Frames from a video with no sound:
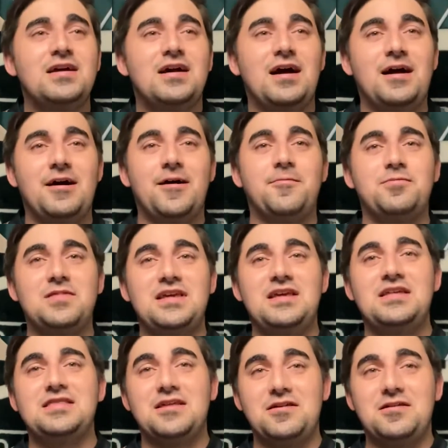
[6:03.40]

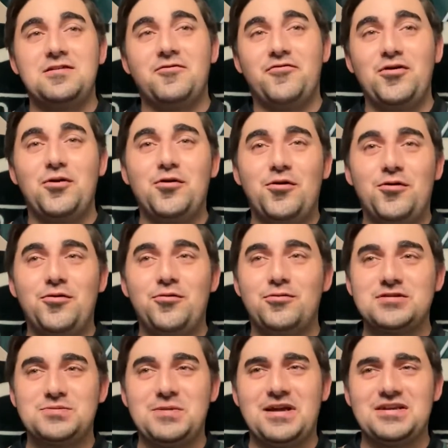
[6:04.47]
The field goal
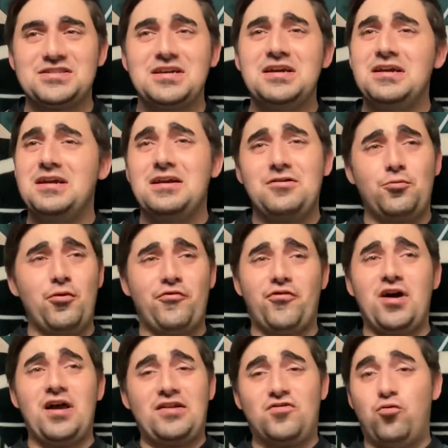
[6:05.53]
was because with
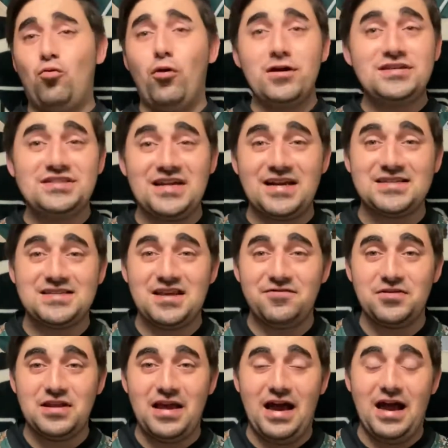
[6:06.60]
like 20 seconds left
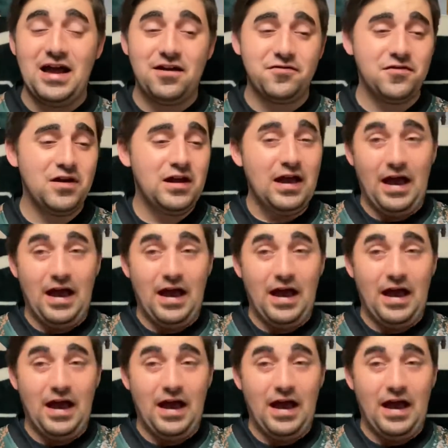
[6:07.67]
in the half,